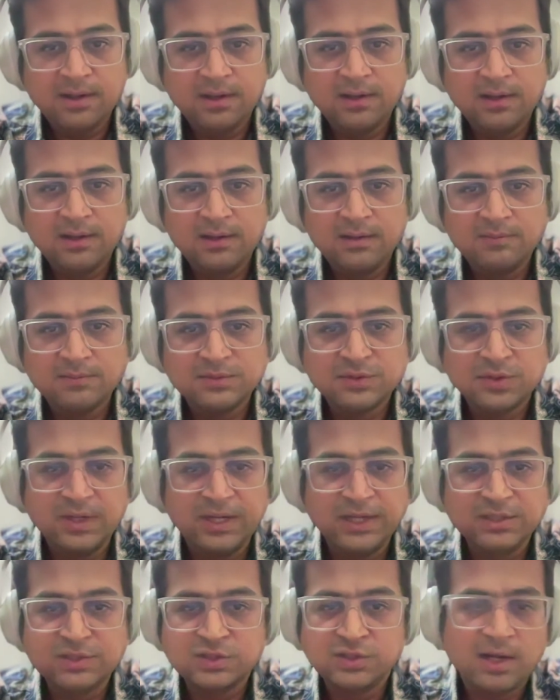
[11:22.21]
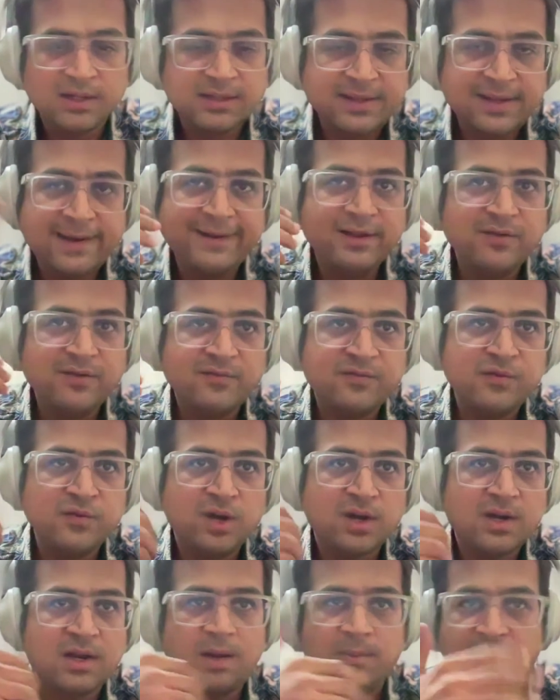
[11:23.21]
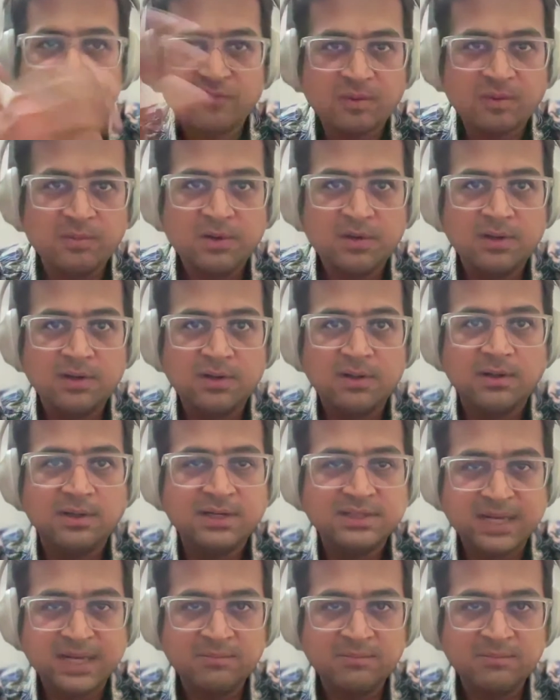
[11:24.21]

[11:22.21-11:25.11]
So it's not that if you are coming from a